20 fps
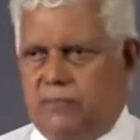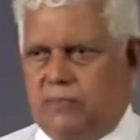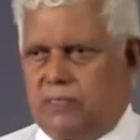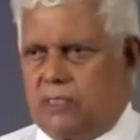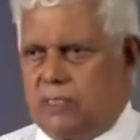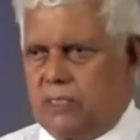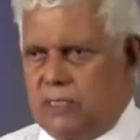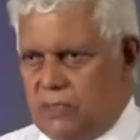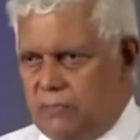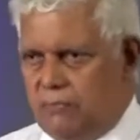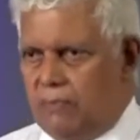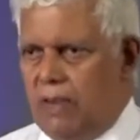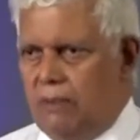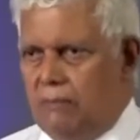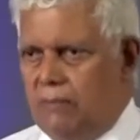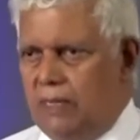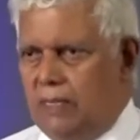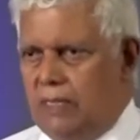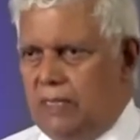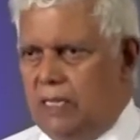church
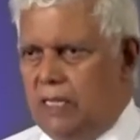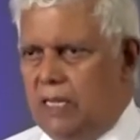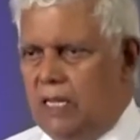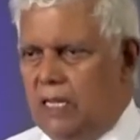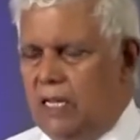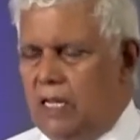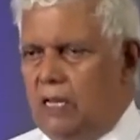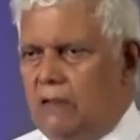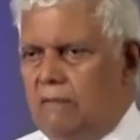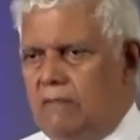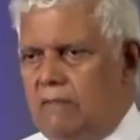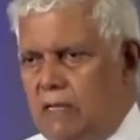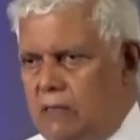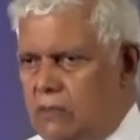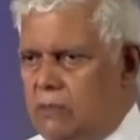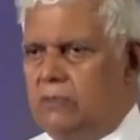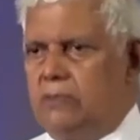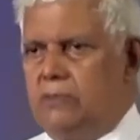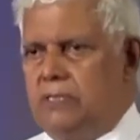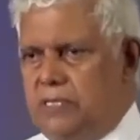family, we
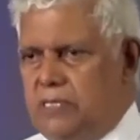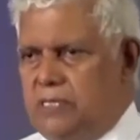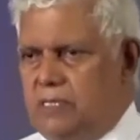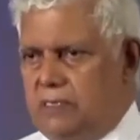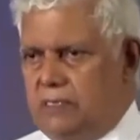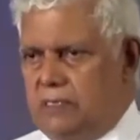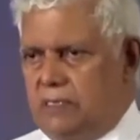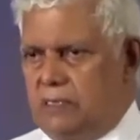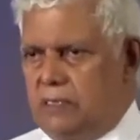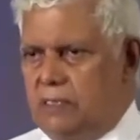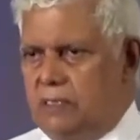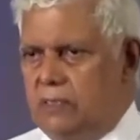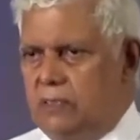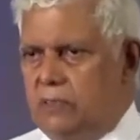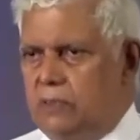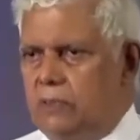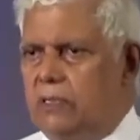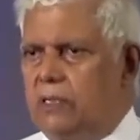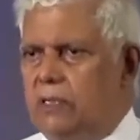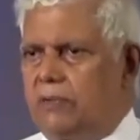look to Jesus.
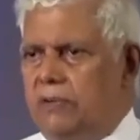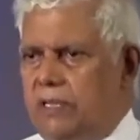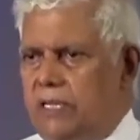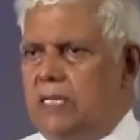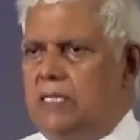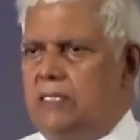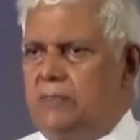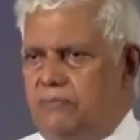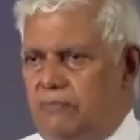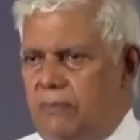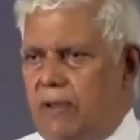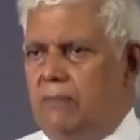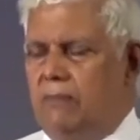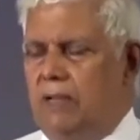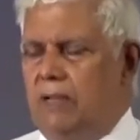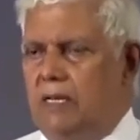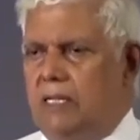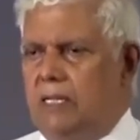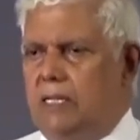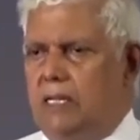To create
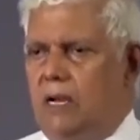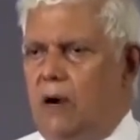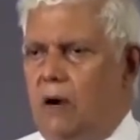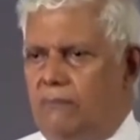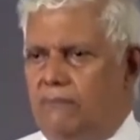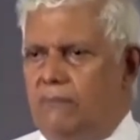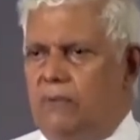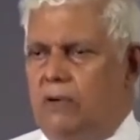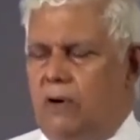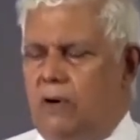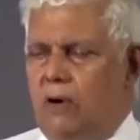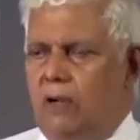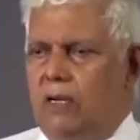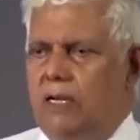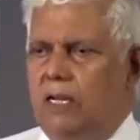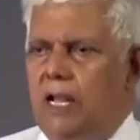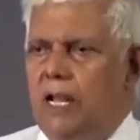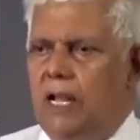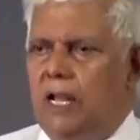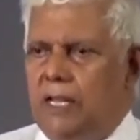family of God,
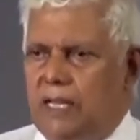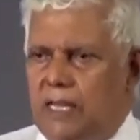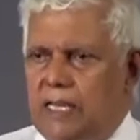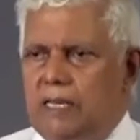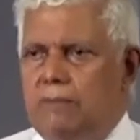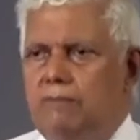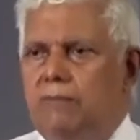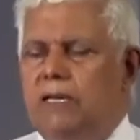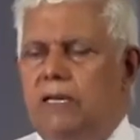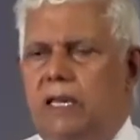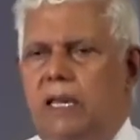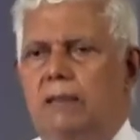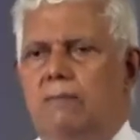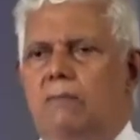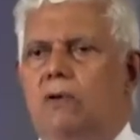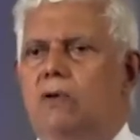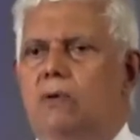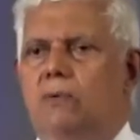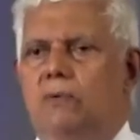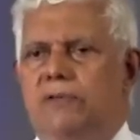he became
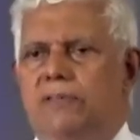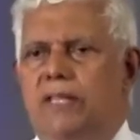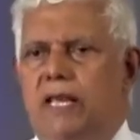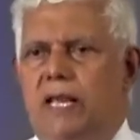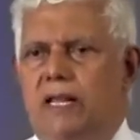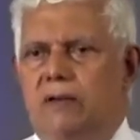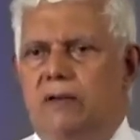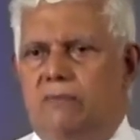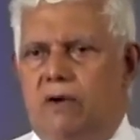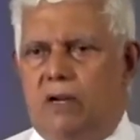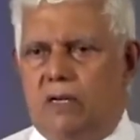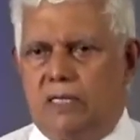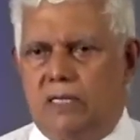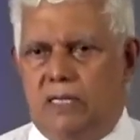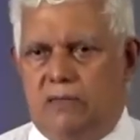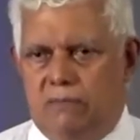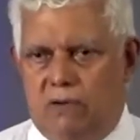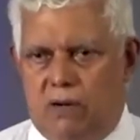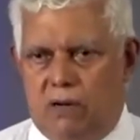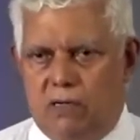lower than what he
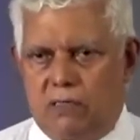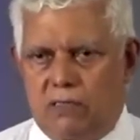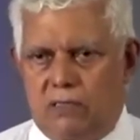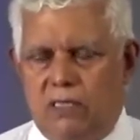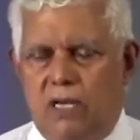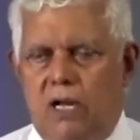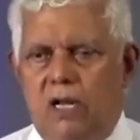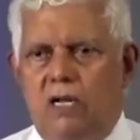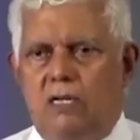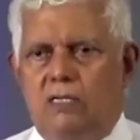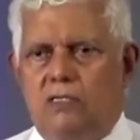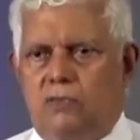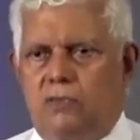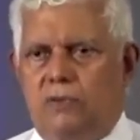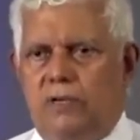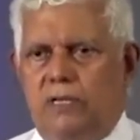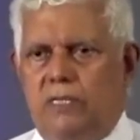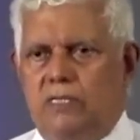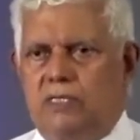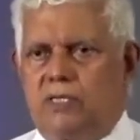was. So
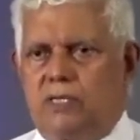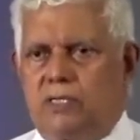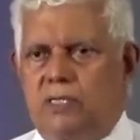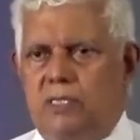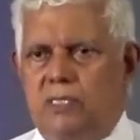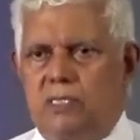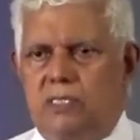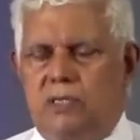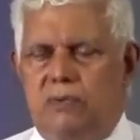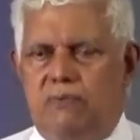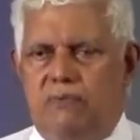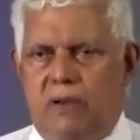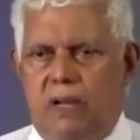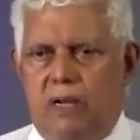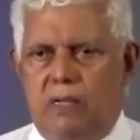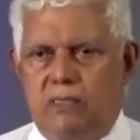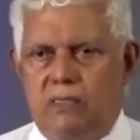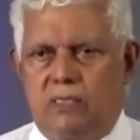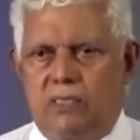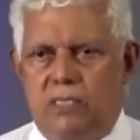in church
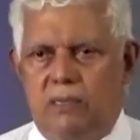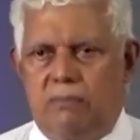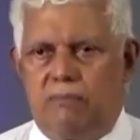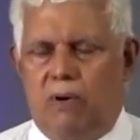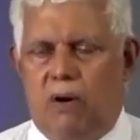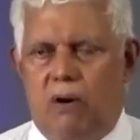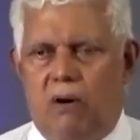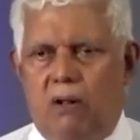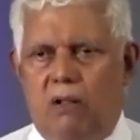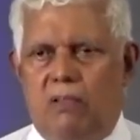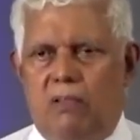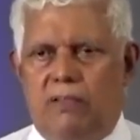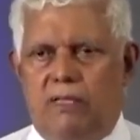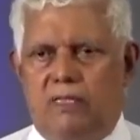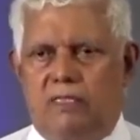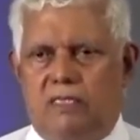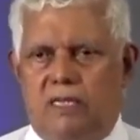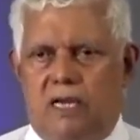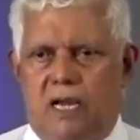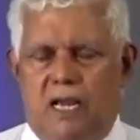fellowship all the
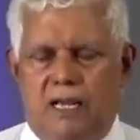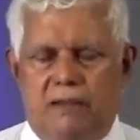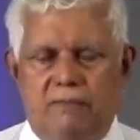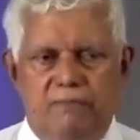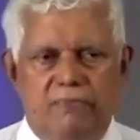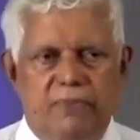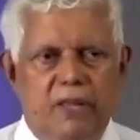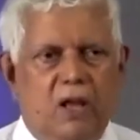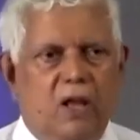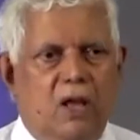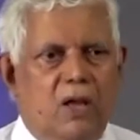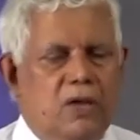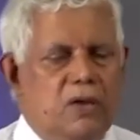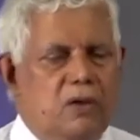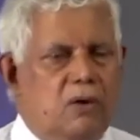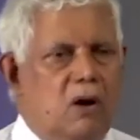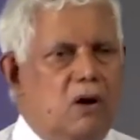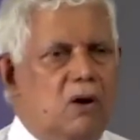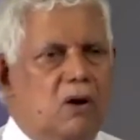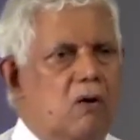time,
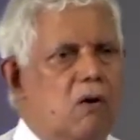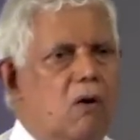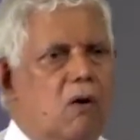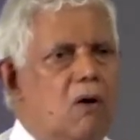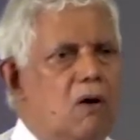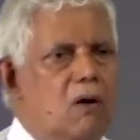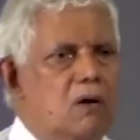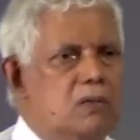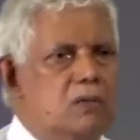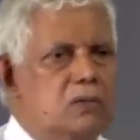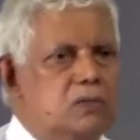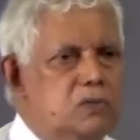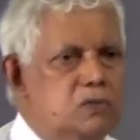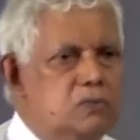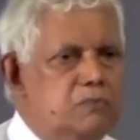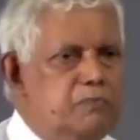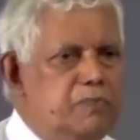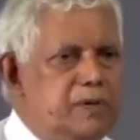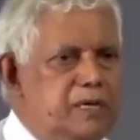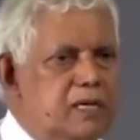you are called to
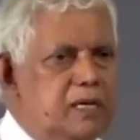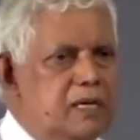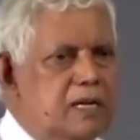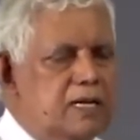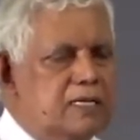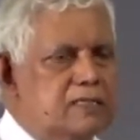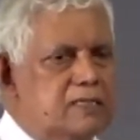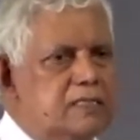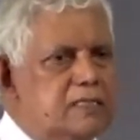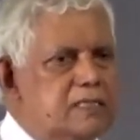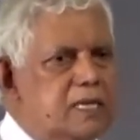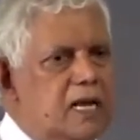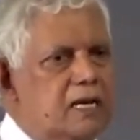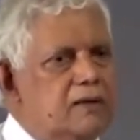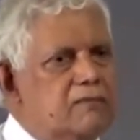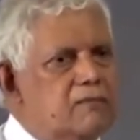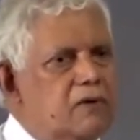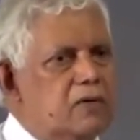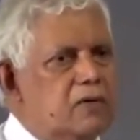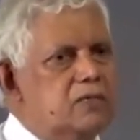be less
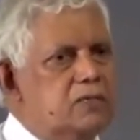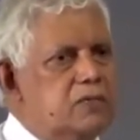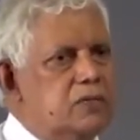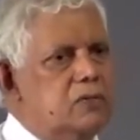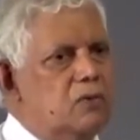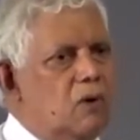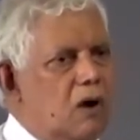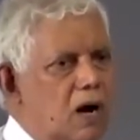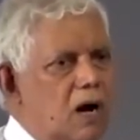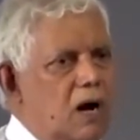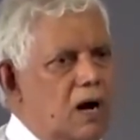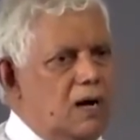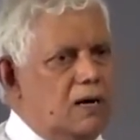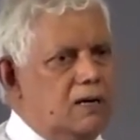than what you are,